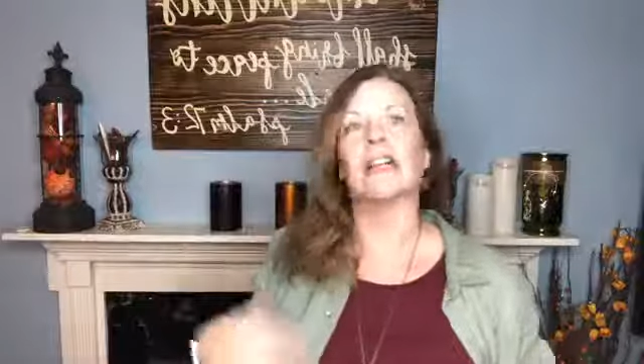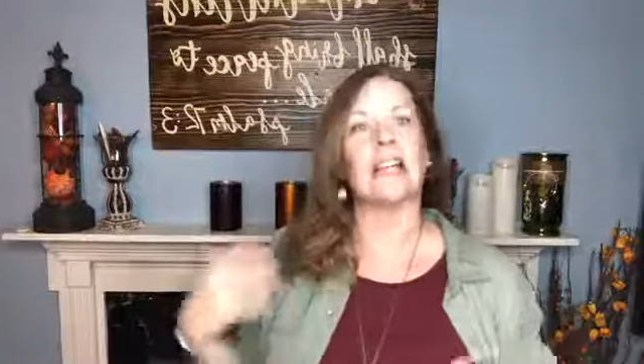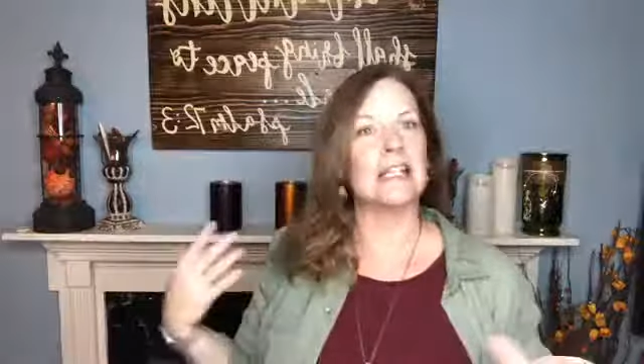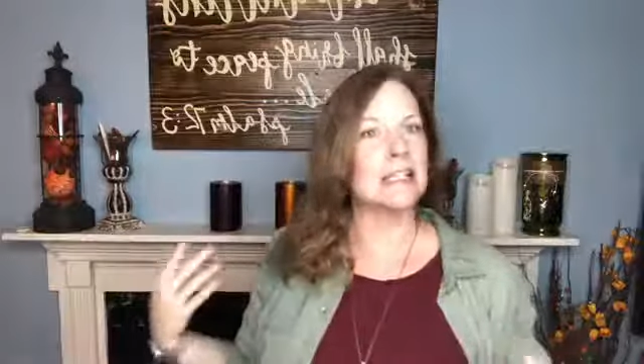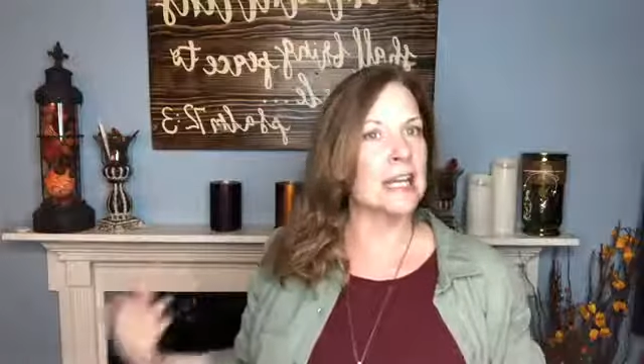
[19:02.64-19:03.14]
a
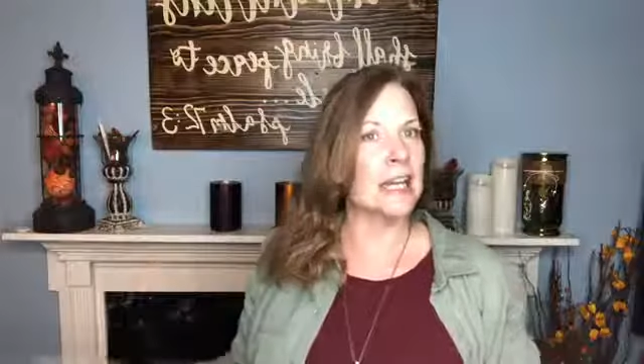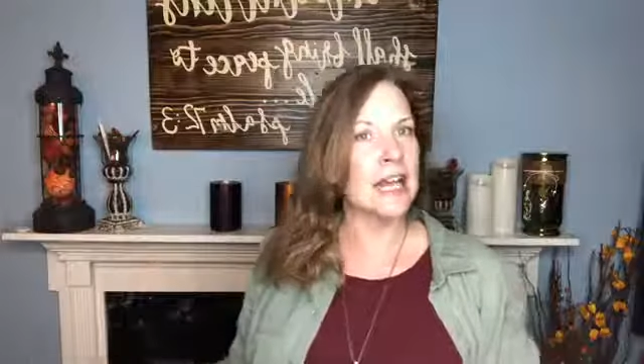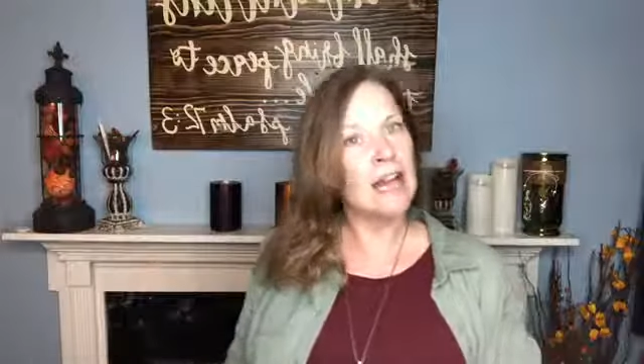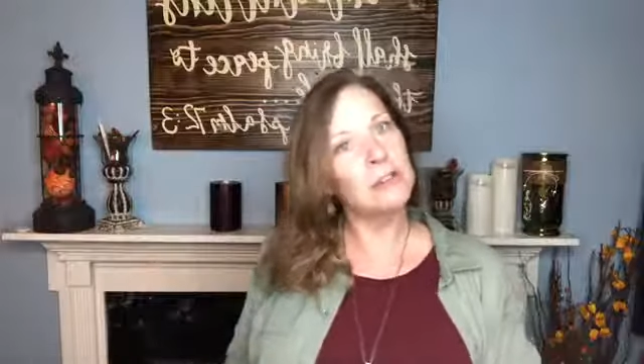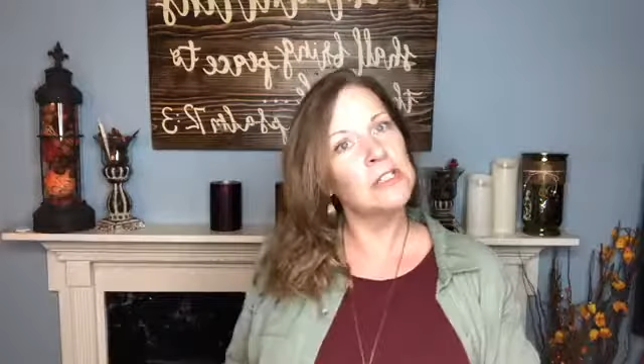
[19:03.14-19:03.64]
nice night
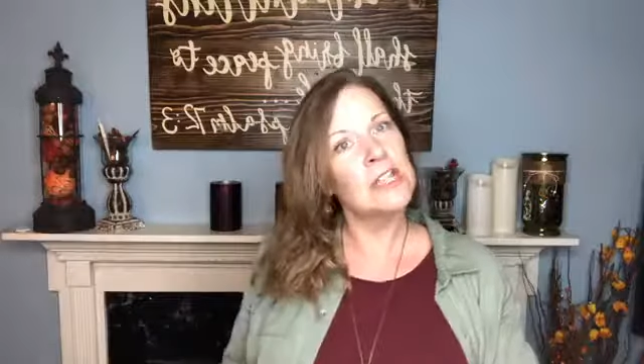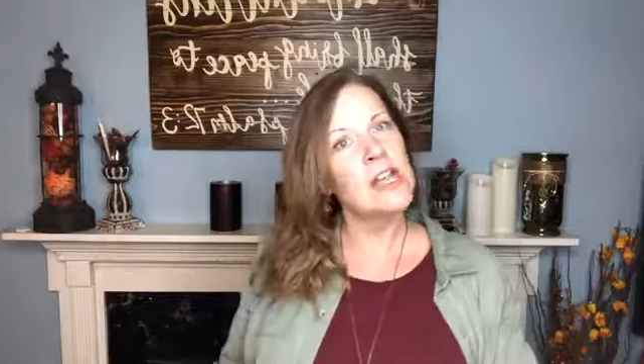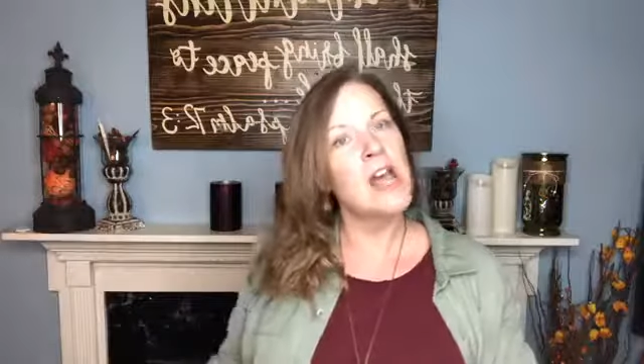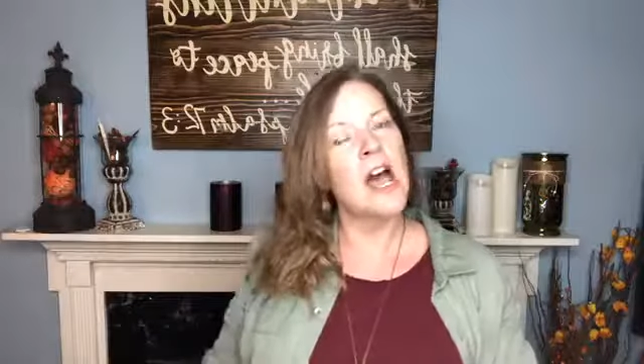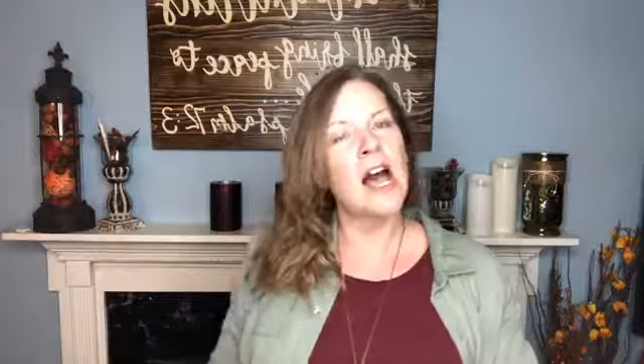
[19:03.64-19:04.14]
out.
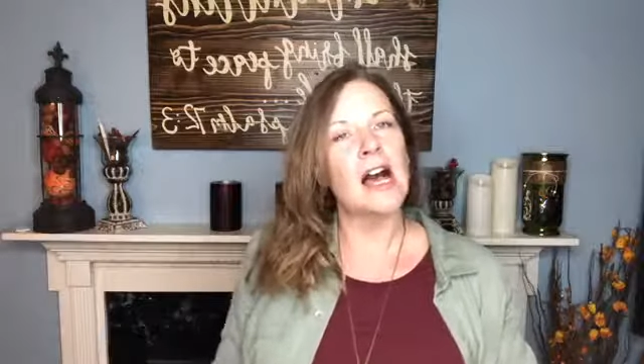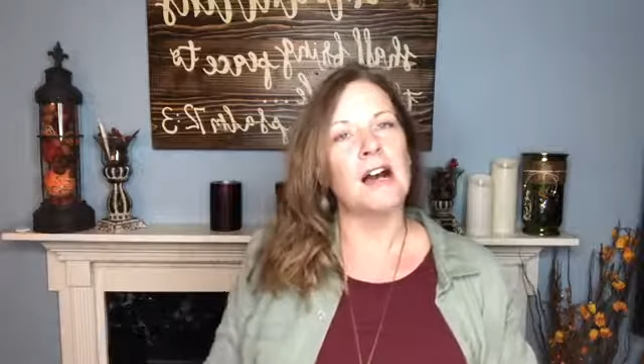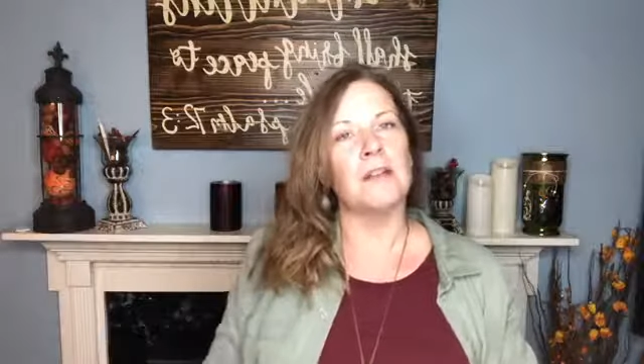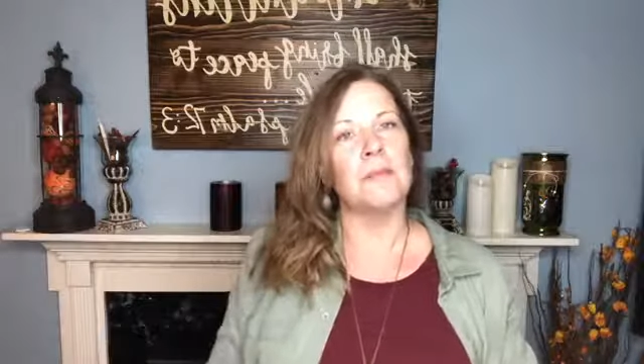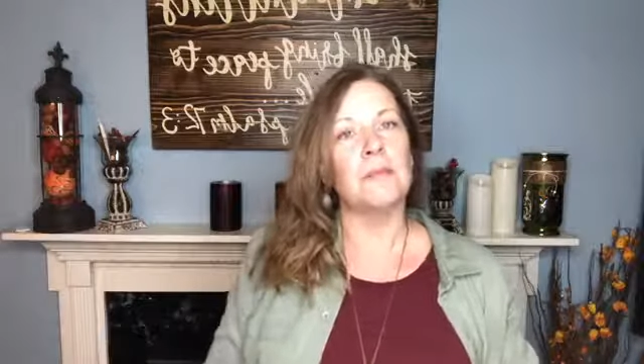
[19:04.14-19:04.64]

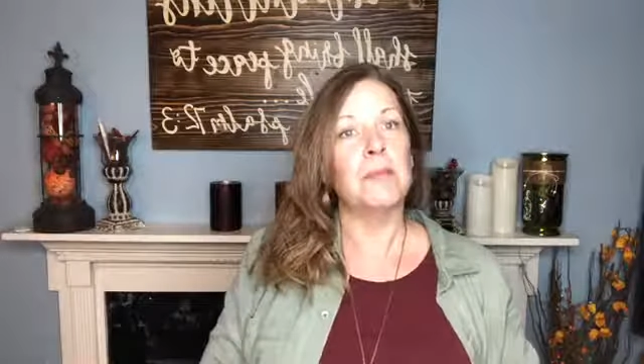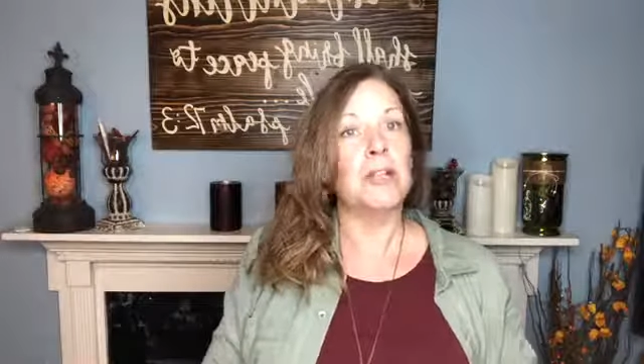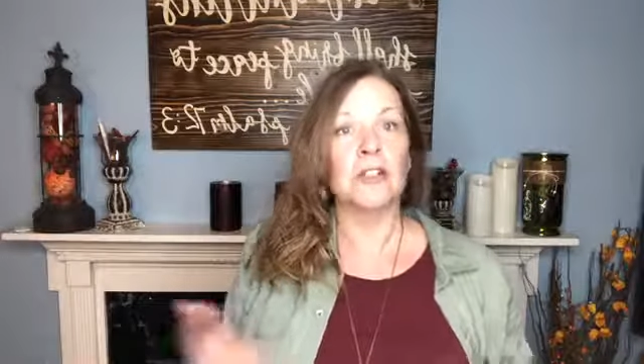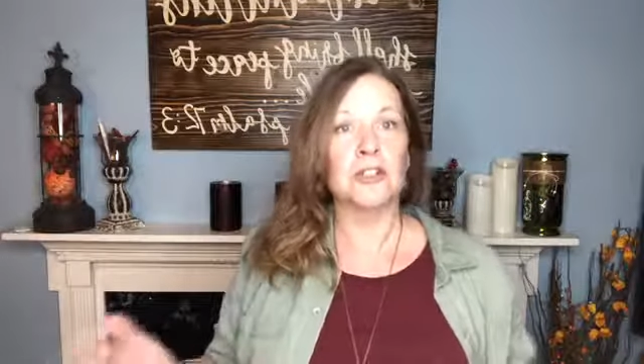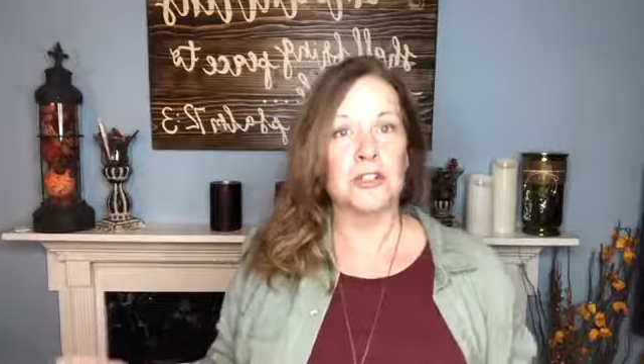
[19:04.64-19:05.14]
But
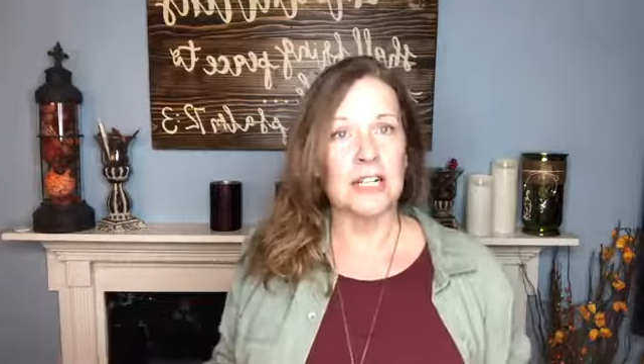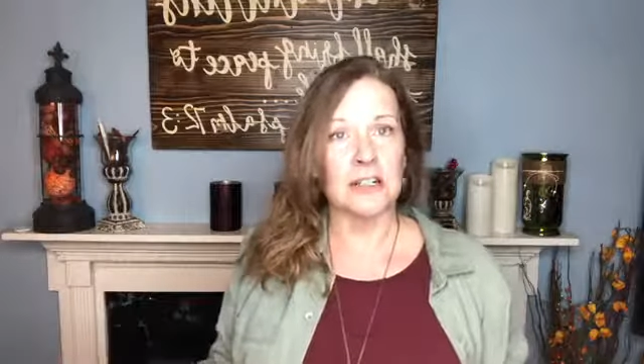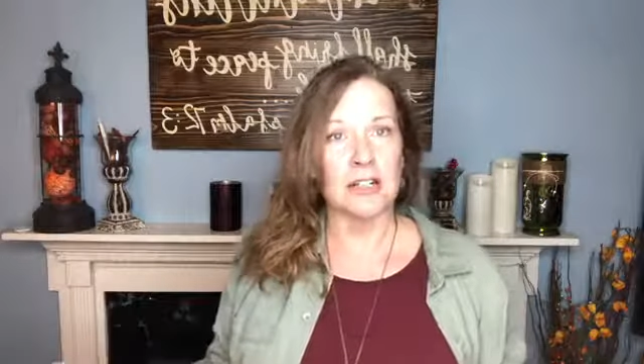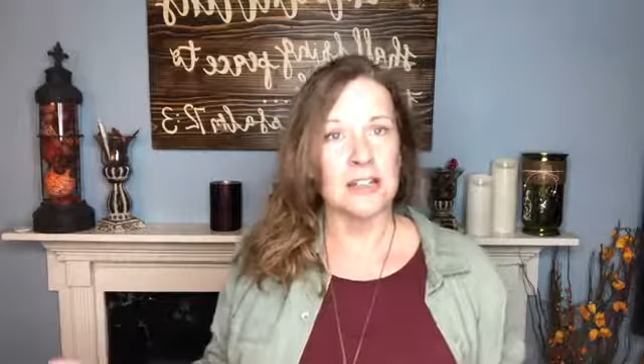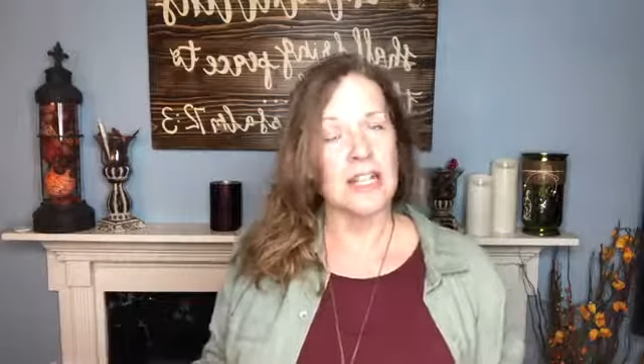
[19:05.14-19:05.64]
it looks great
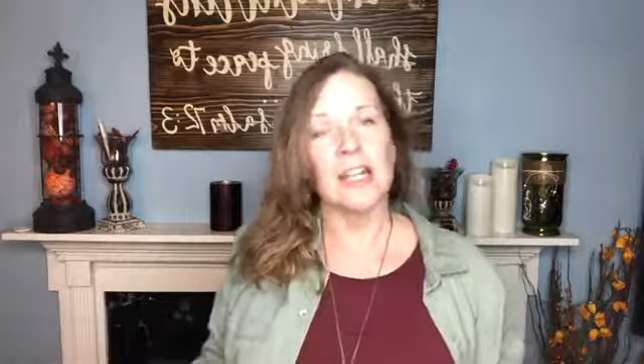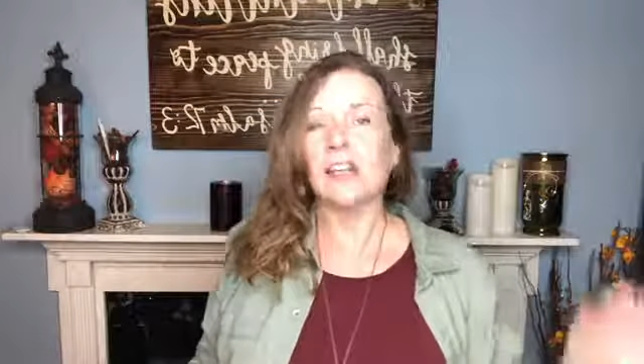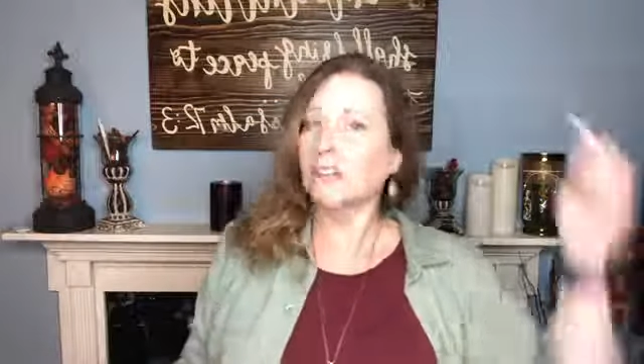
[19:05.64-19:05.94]
during the day,